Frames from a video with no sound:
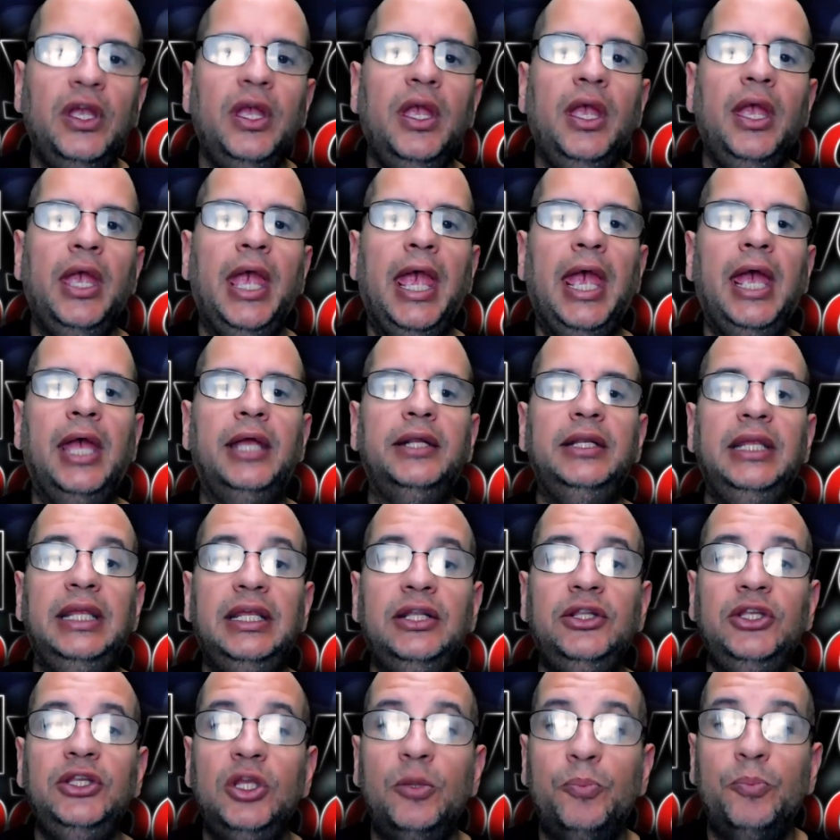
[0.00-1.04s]
and in the
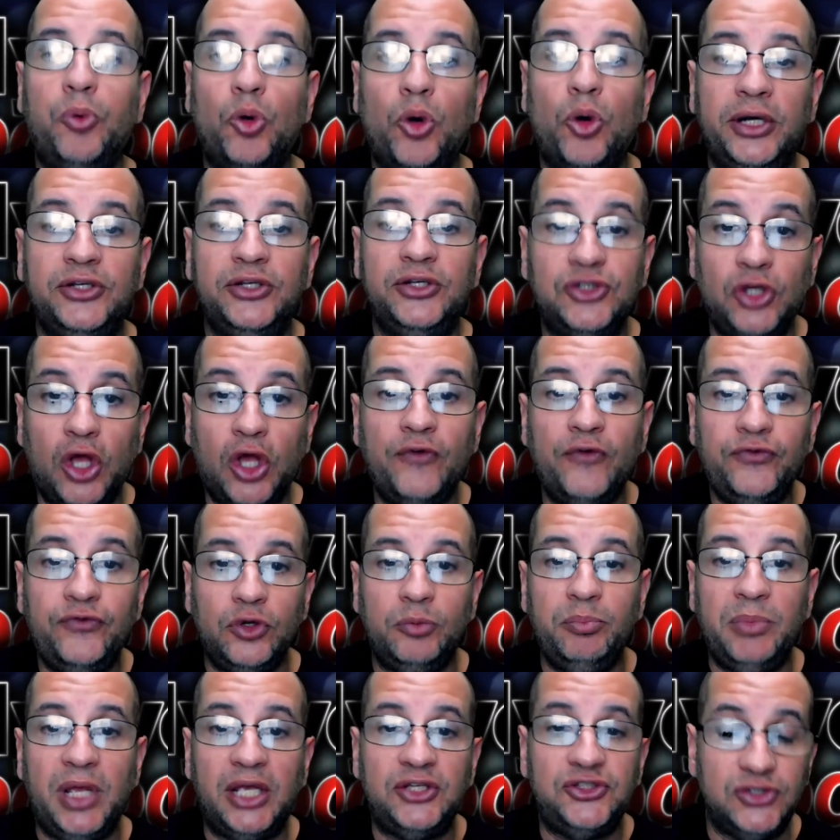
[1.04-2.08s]
importance of your
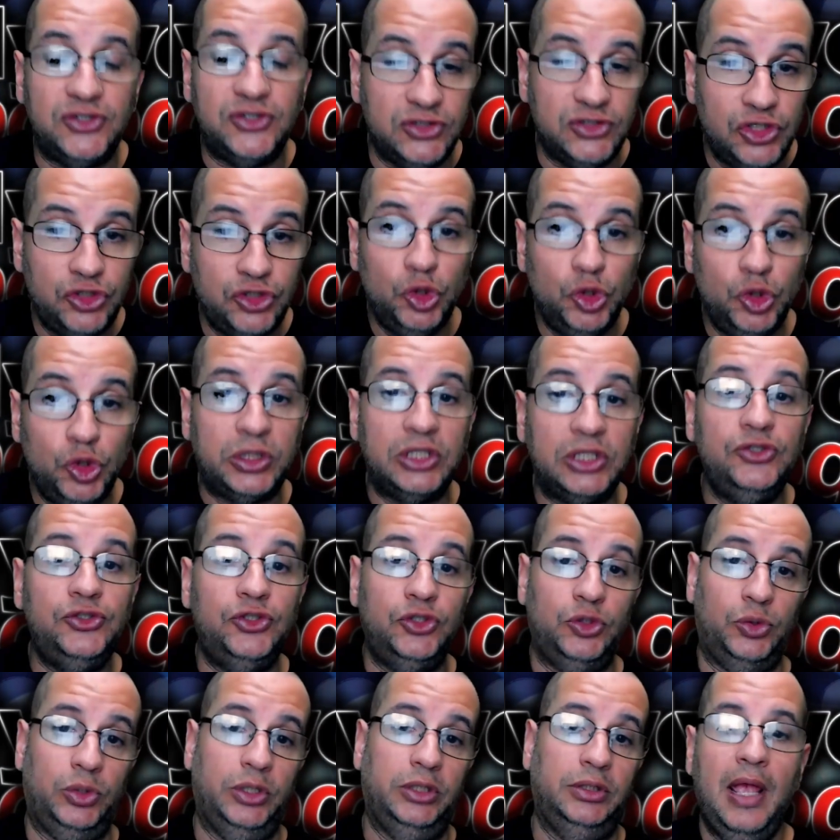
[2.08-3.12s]
message, you can do
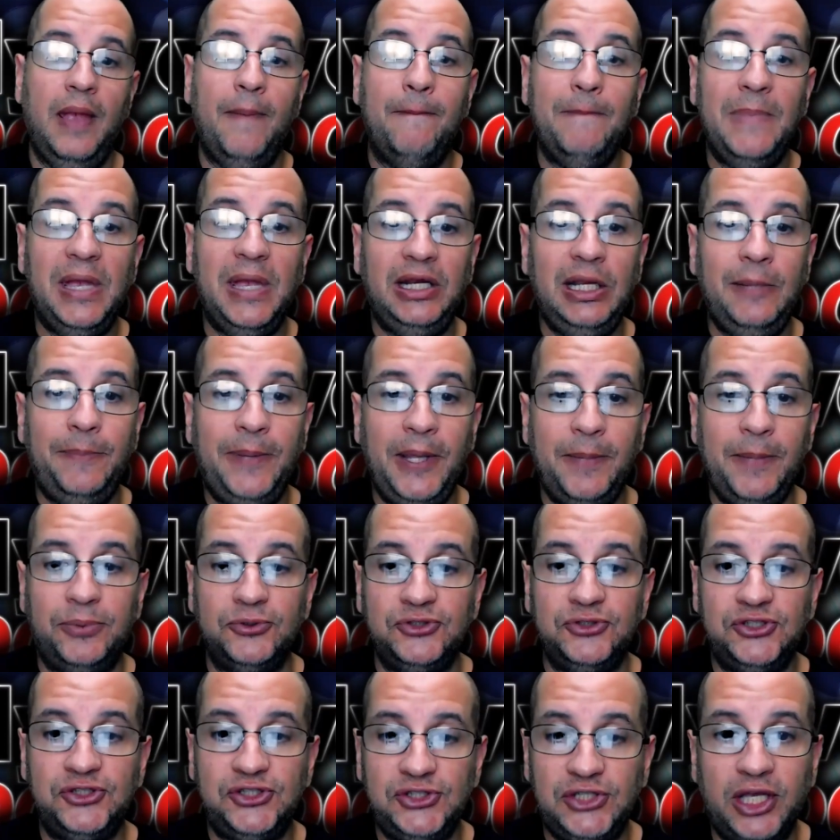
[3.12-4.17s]
it. Many people
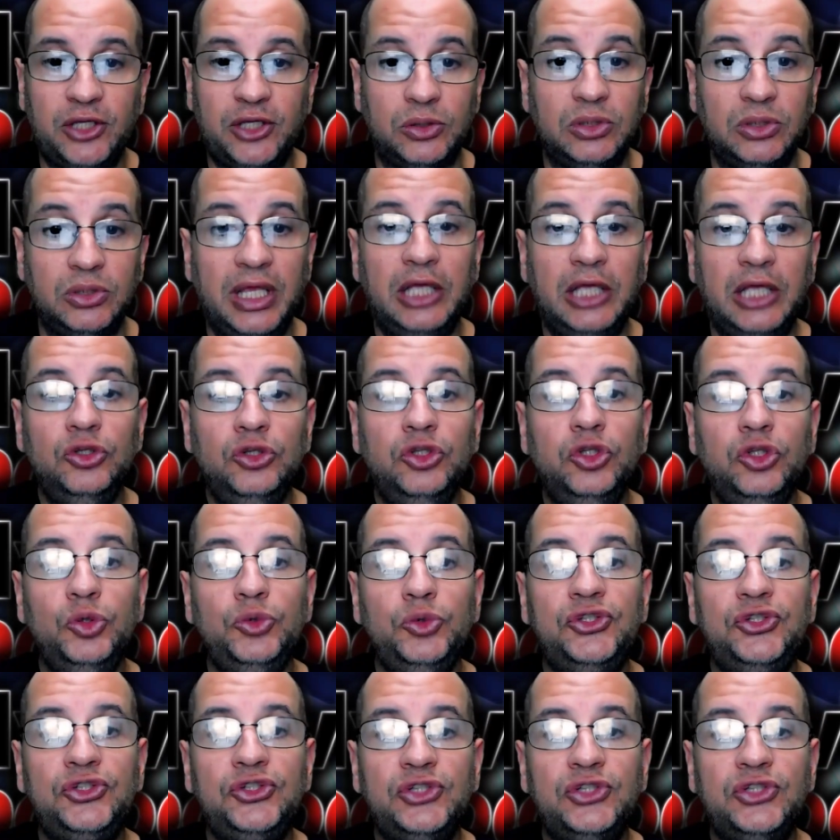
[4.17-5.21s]
settle and lose
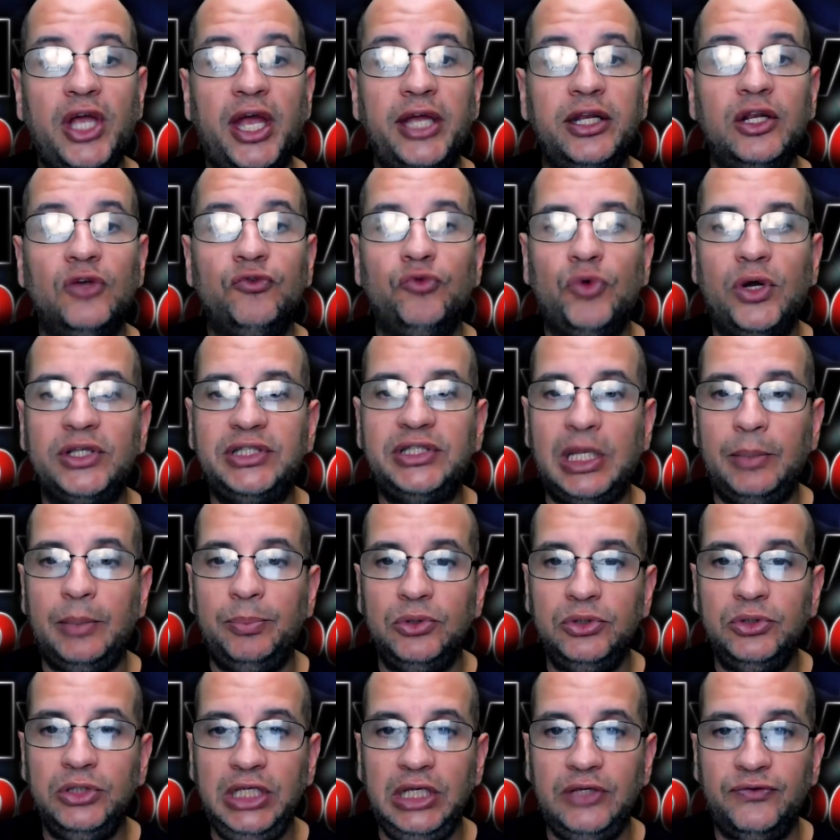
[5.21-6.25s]
sight of what they
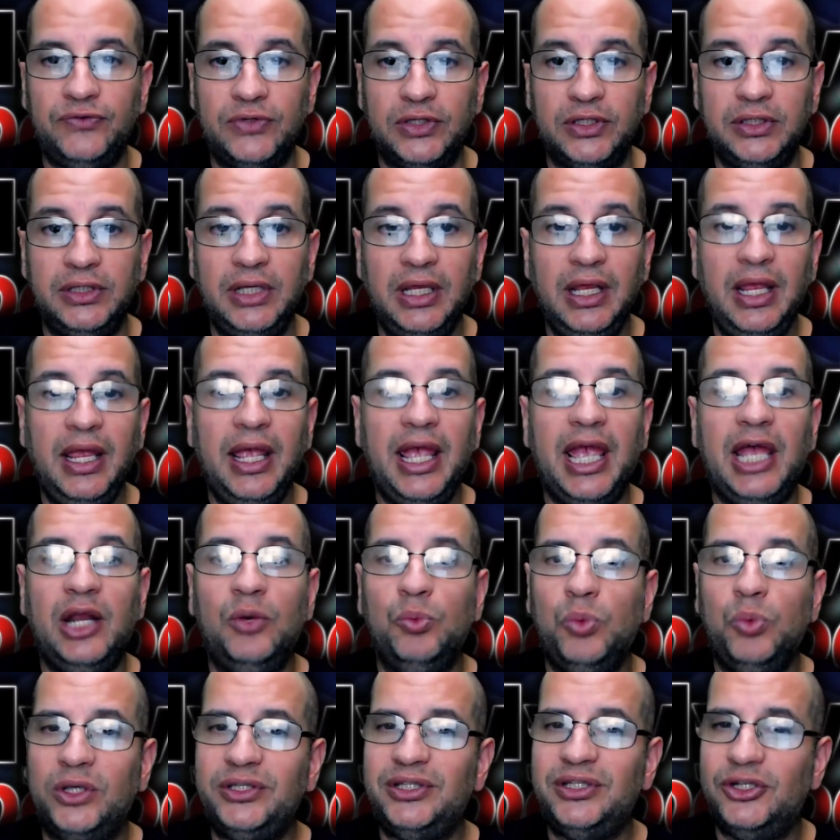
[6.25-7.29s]
believe in and
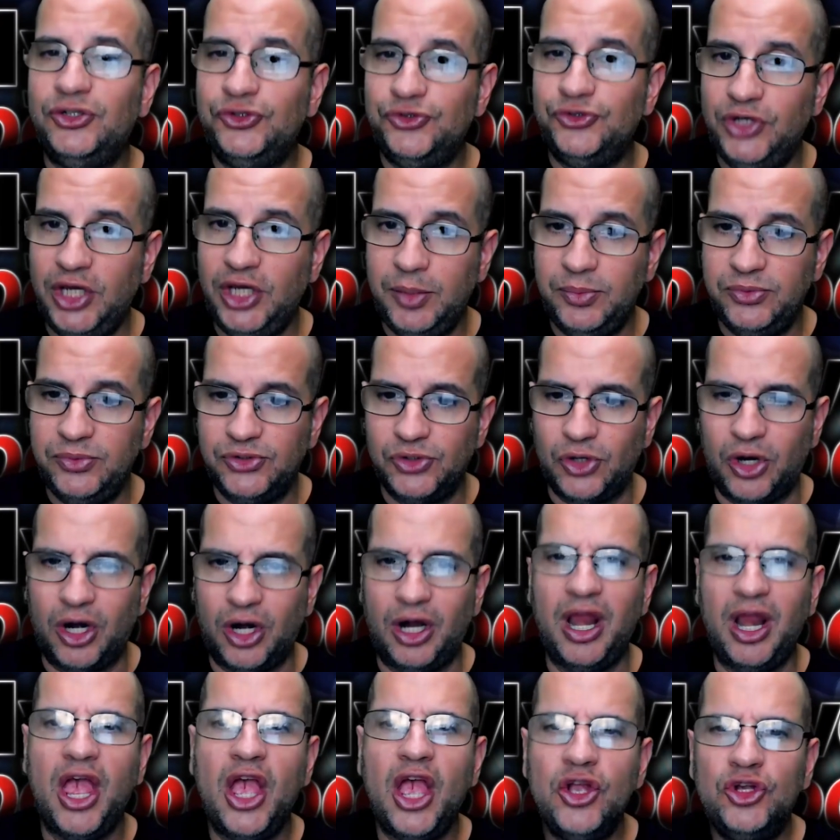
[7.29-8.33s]
what their dreams are.
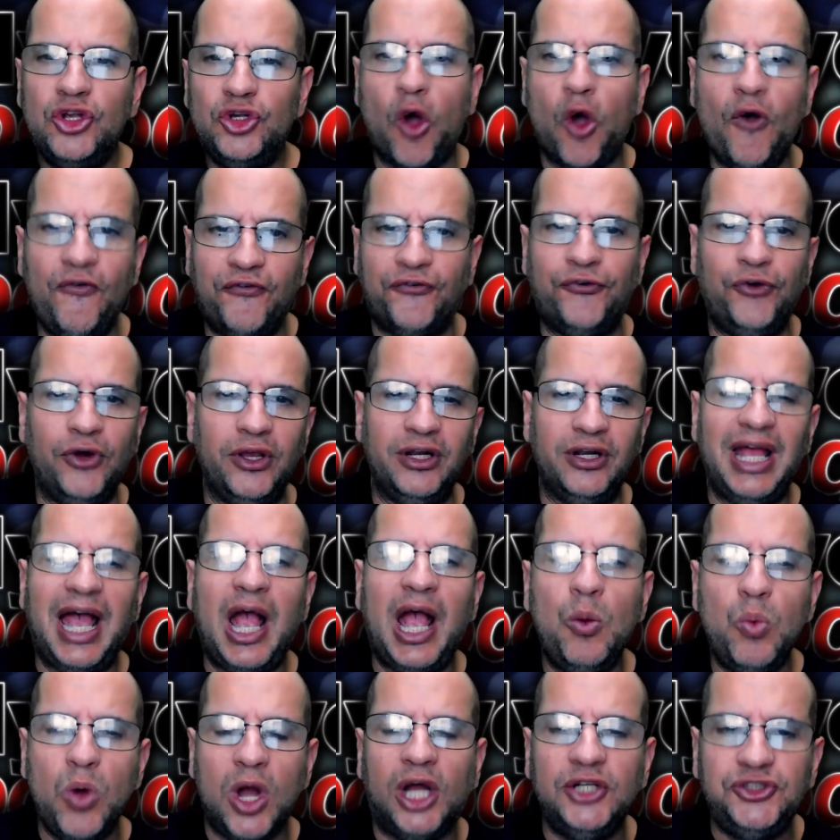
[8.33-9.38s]
Go for it. I
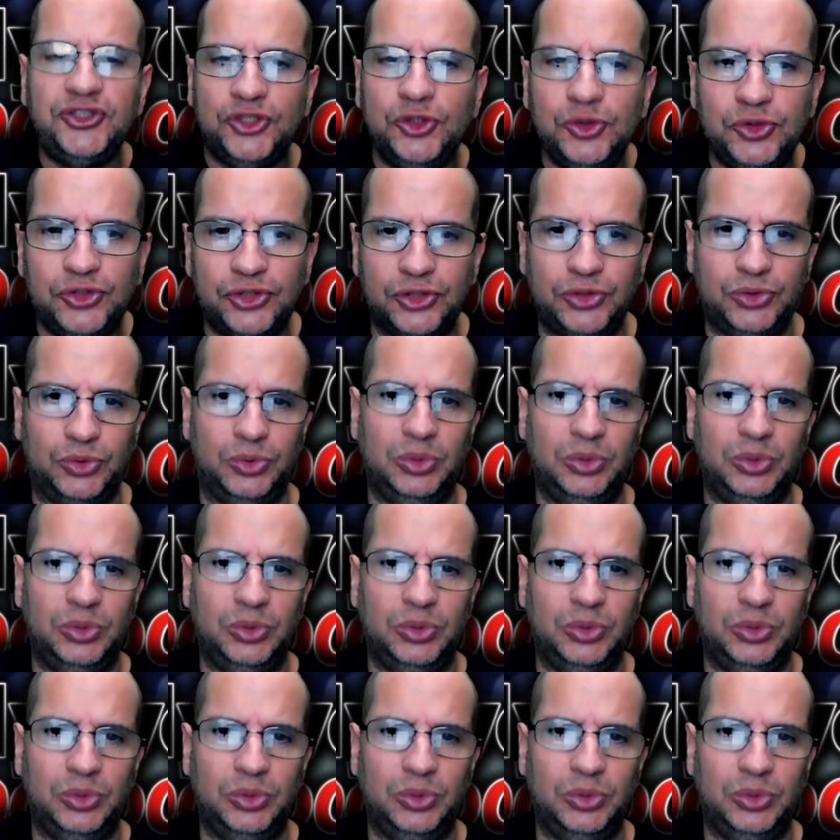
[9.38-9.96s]
want you to.